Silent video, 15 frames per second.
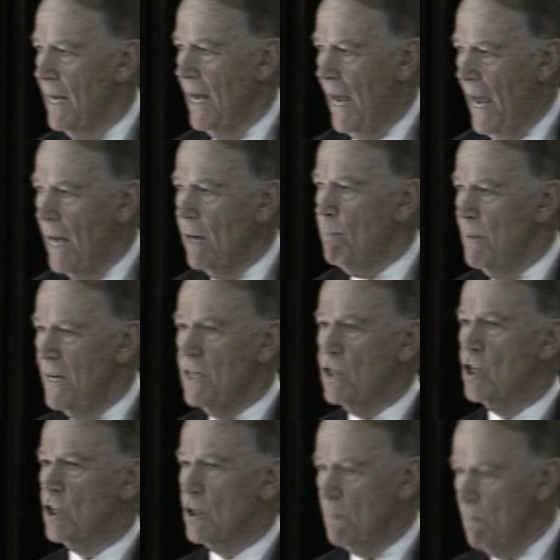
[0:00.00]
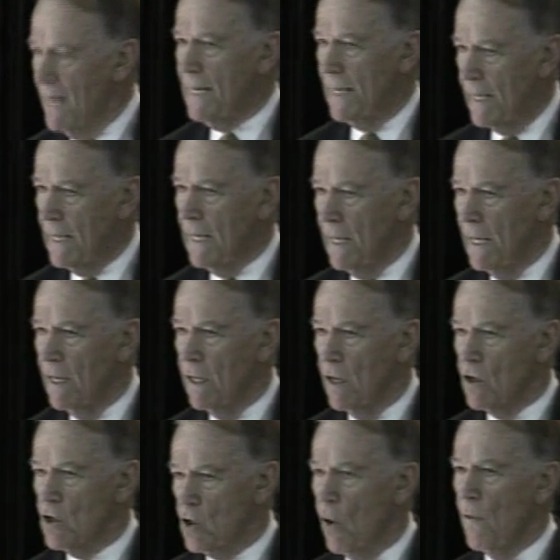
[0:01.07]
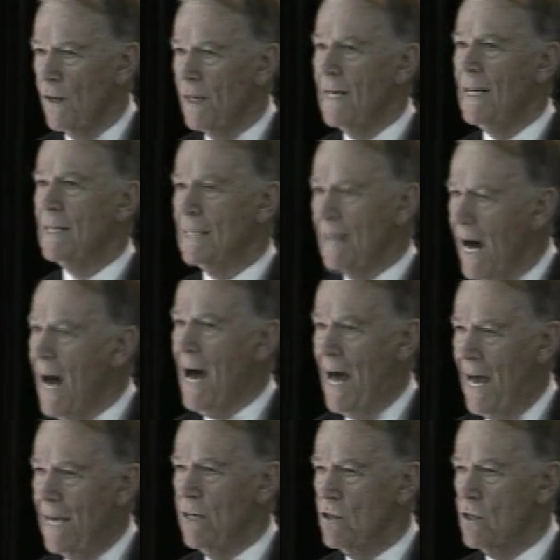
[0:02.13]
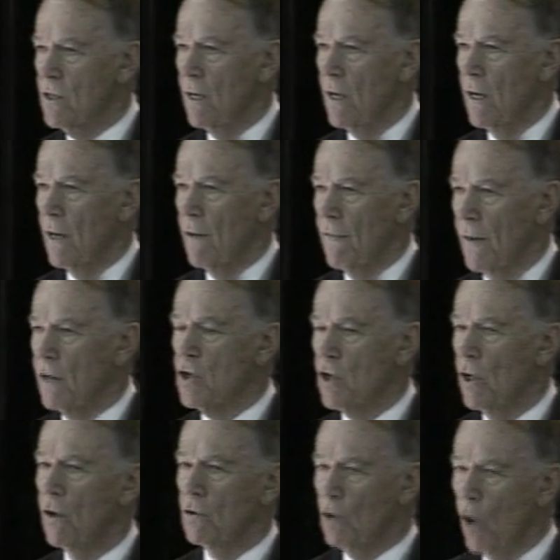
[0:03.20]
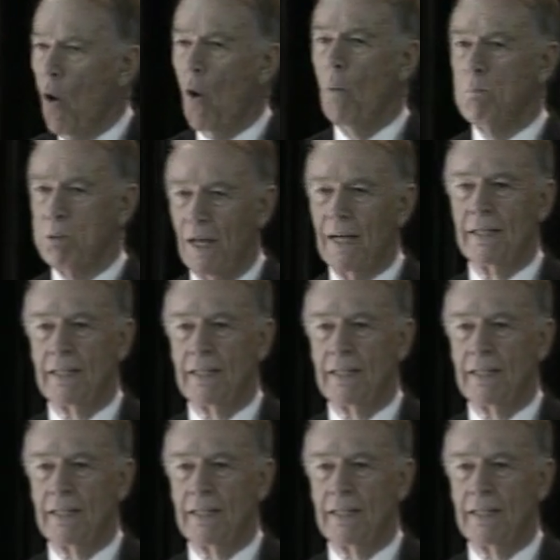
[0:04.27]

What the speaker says: and be smitten so that he dies, there shall no blood